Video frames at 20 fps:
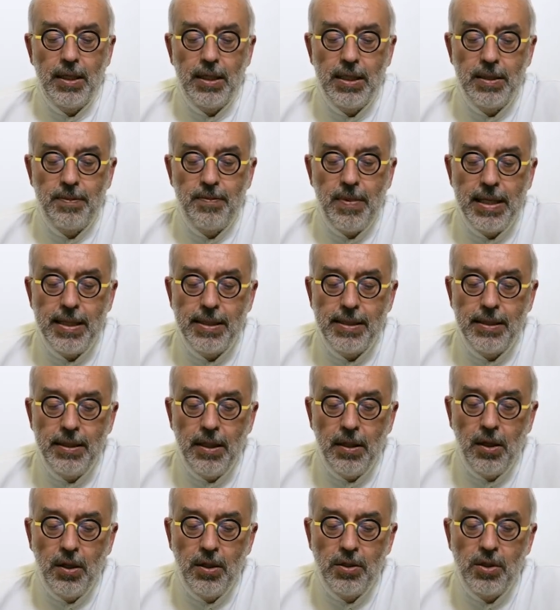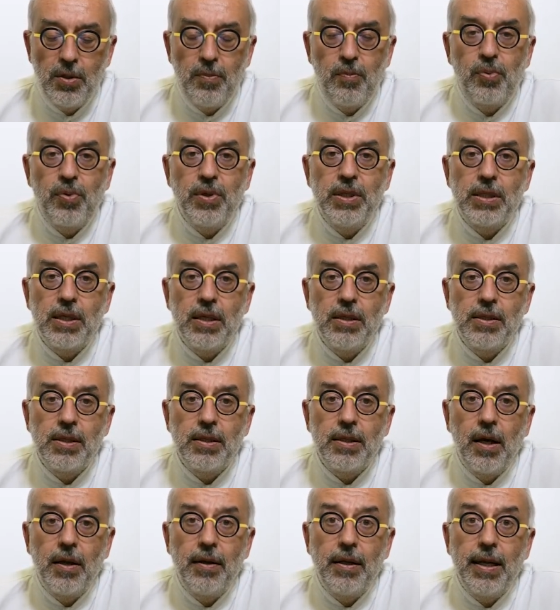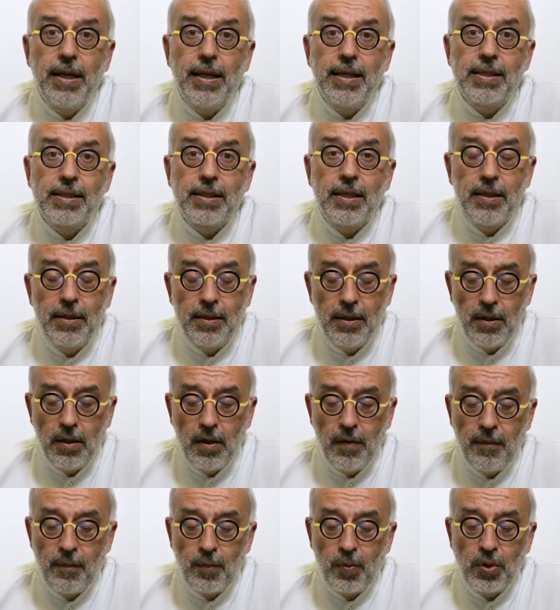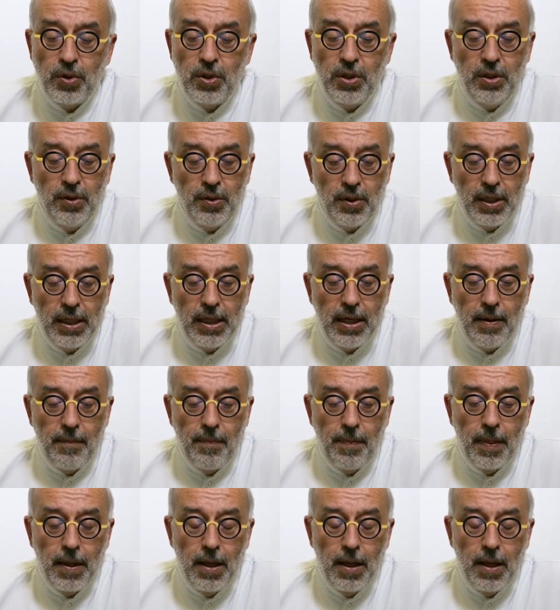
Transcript: is based on the presence and extent of proteinuria.